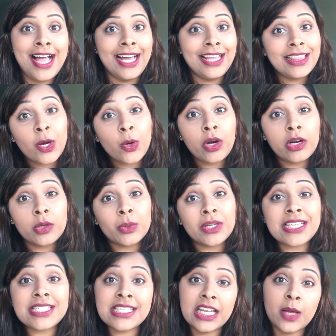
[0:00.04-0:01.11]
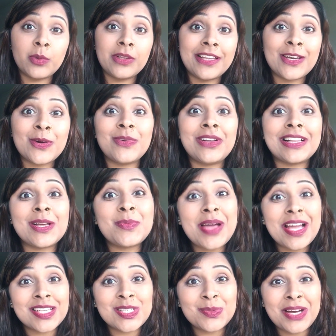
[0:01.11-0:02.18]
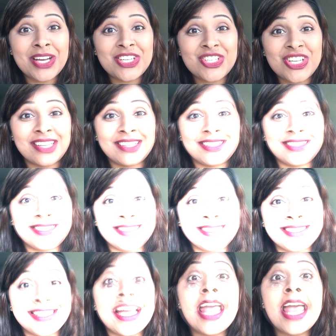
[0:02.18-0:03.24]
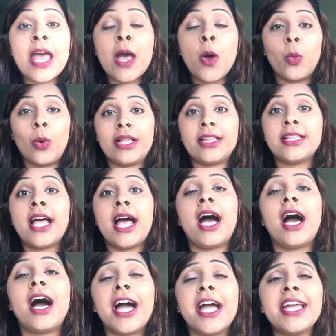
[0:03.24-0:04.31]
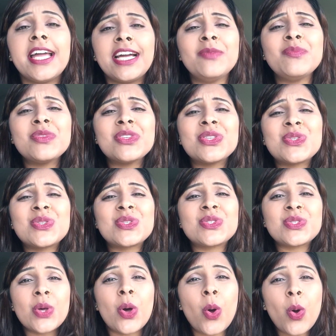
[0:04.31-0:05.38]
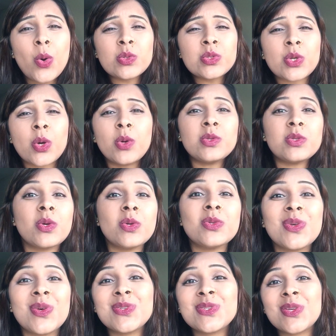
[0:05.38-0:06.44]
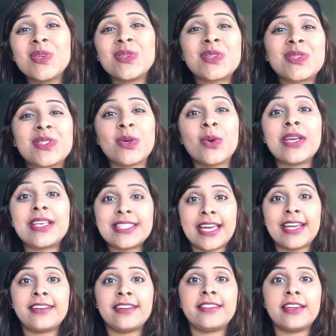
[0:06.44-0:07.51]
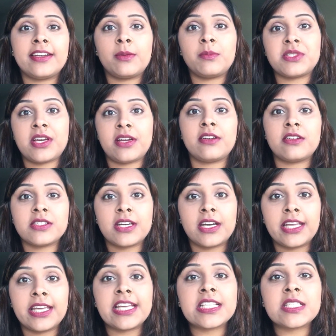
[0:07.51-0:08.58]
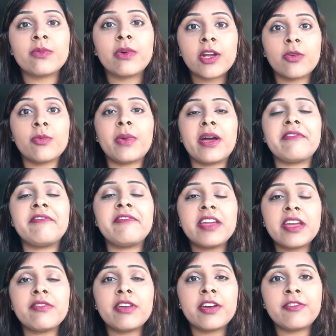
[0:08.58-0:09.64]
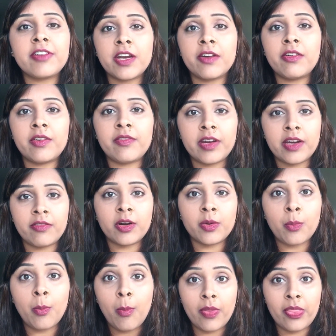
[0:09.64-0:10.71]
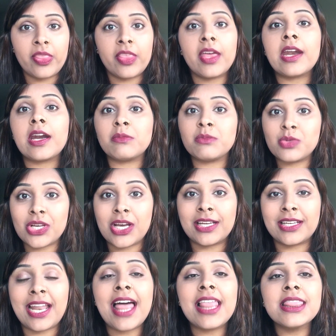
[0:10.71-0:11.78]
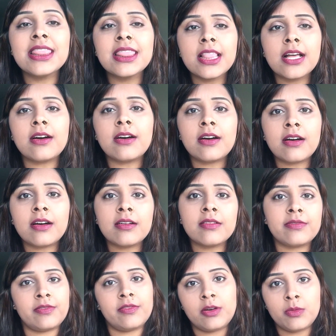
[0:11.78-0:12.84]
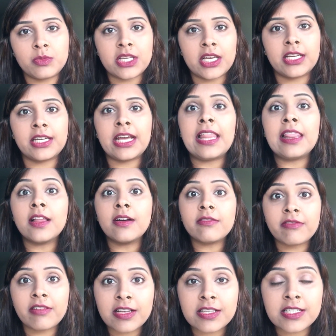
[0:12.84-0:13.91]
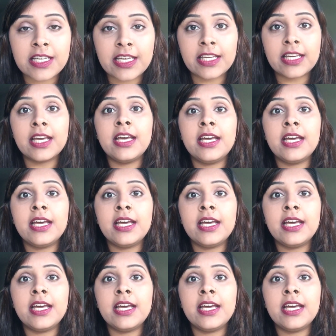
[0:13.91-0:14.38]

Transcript: Hello everyone, Assalamualaikum, welcome back to my channel. Well, I am so, so, so, so, so, so, so excited that Ramzan is starting. It's one of my favorite, favorite, favorite month, Ramzan. I love Ramzan. I love fasting